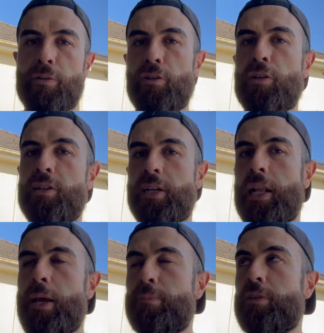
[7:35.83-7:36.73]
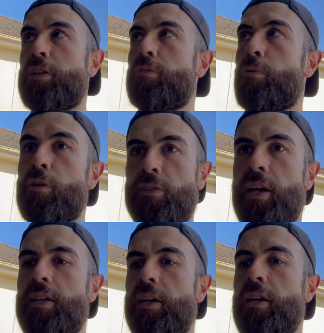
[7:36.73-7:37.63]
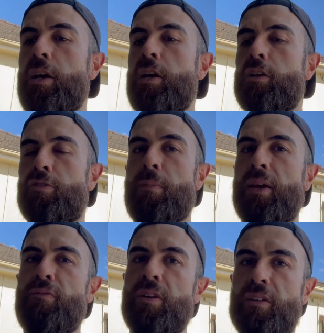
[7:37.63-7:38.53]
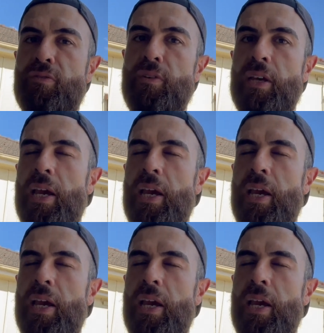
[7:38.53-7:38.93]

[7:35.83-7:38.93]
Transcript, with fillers: A lot of the clamps needed rotating to make things fit.